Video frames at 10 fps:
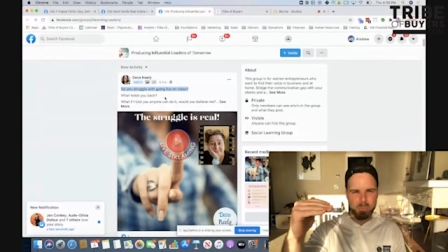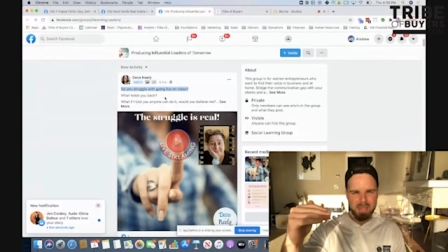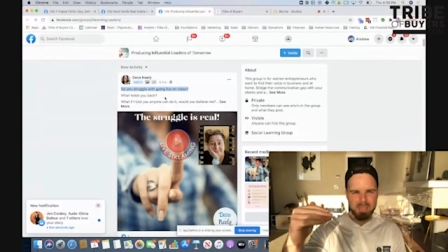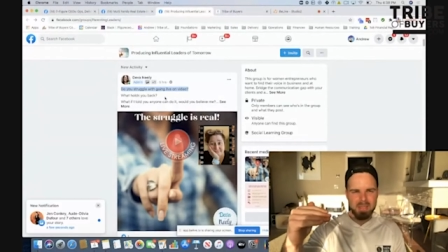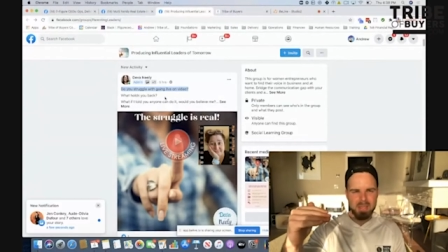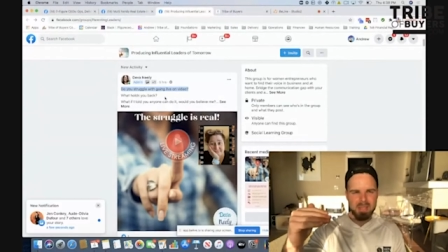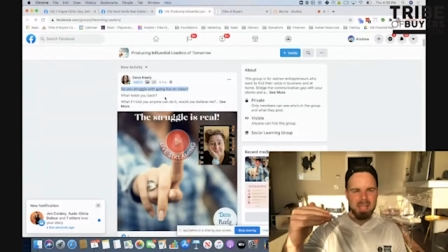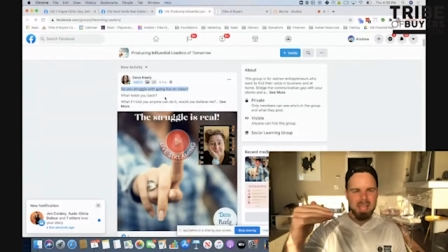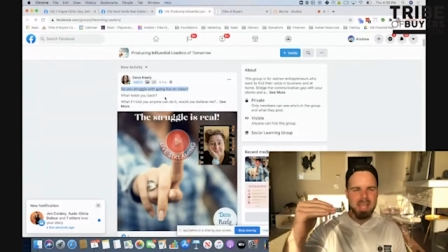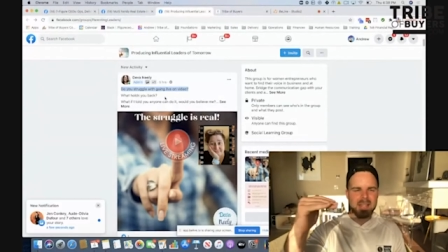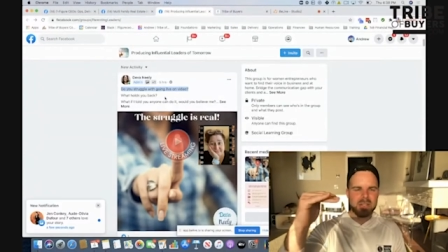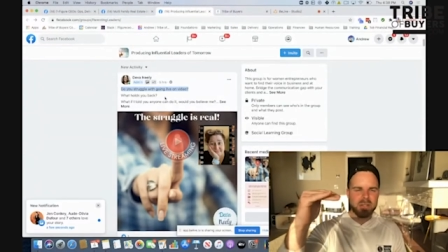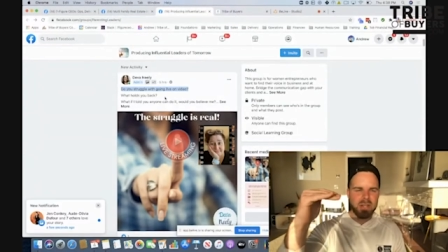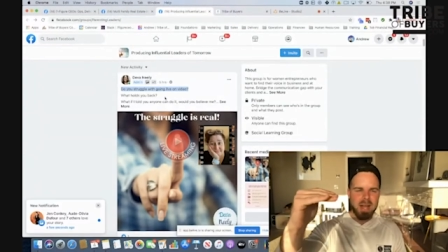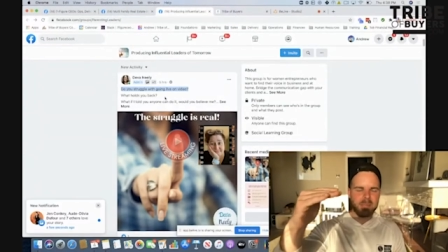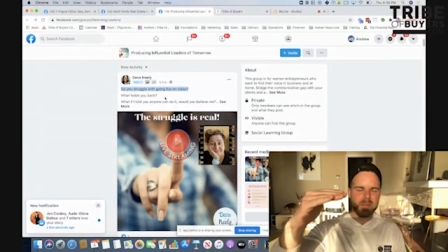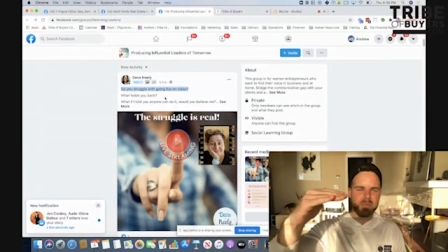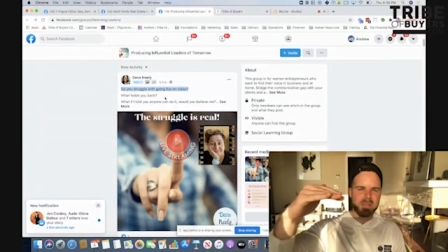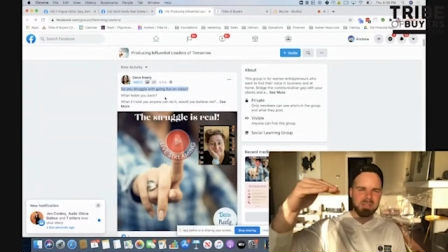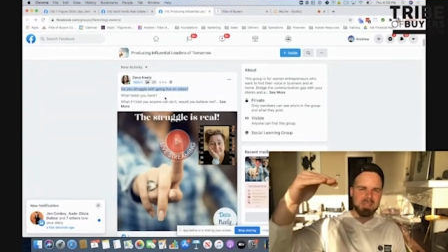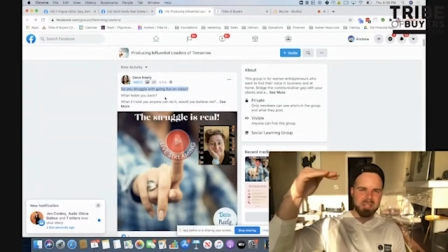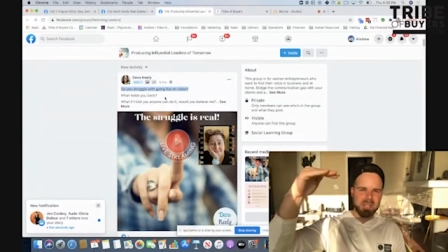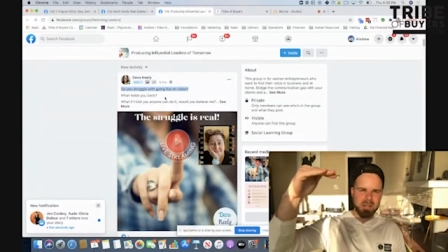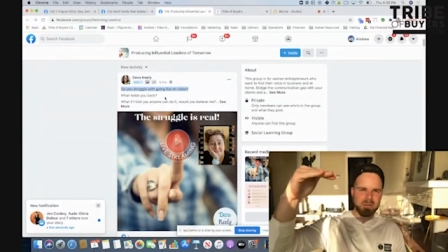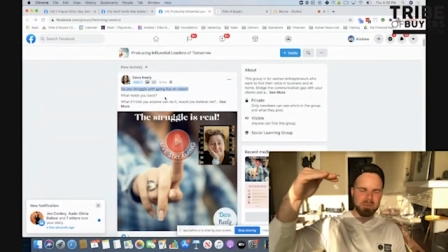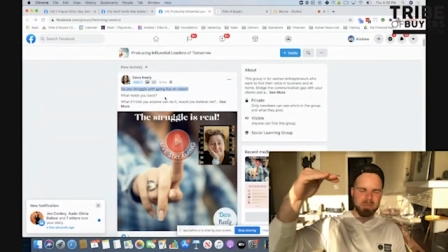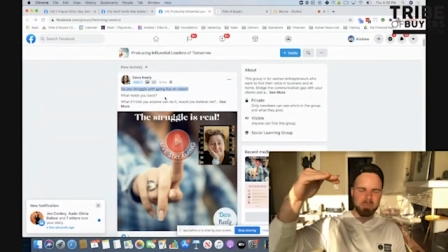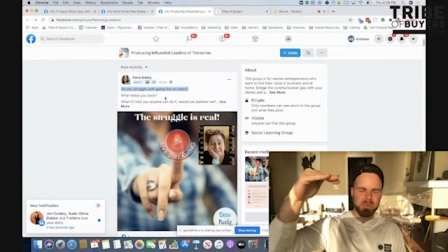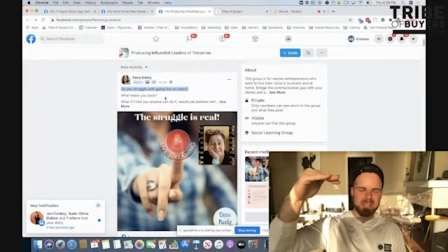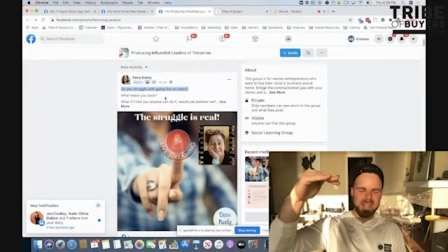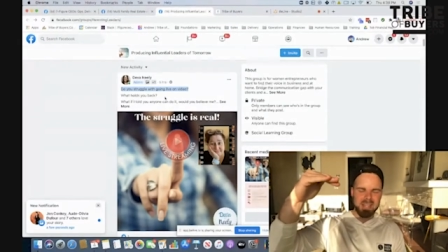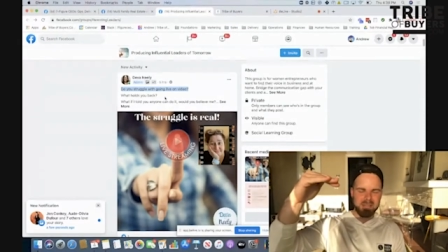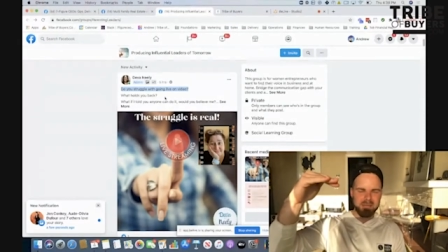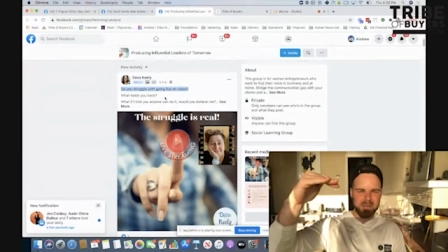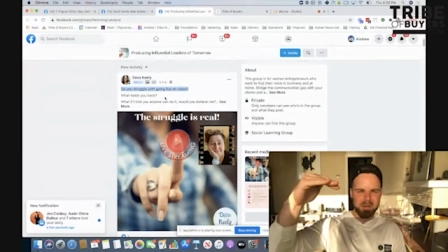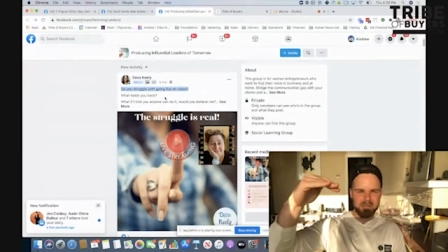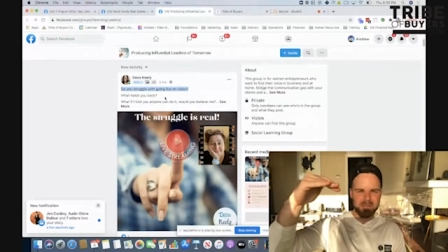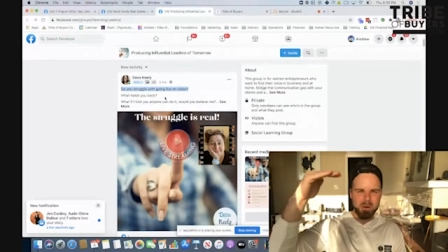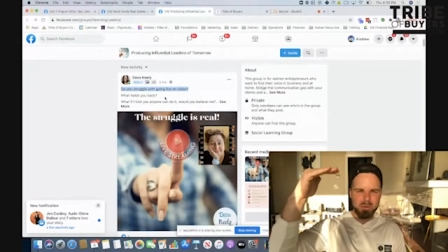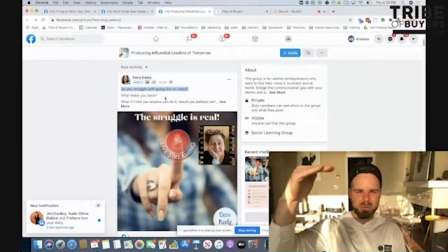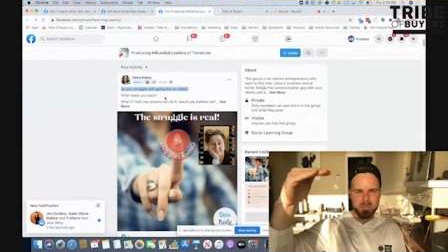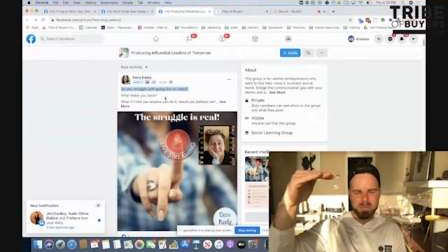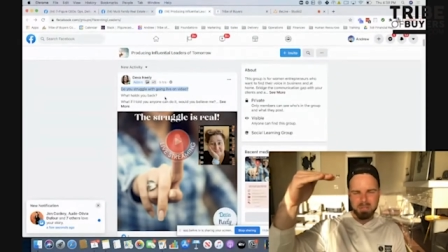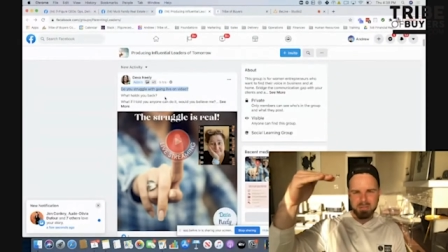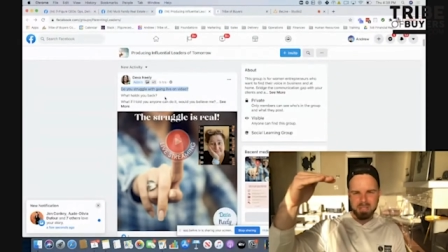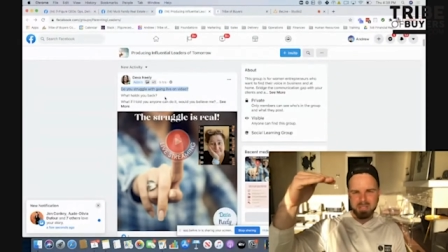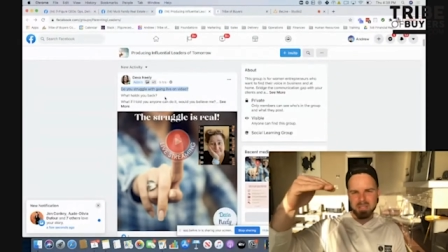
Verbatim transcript: with. And your copy wants to go, you want to take it from vulnerability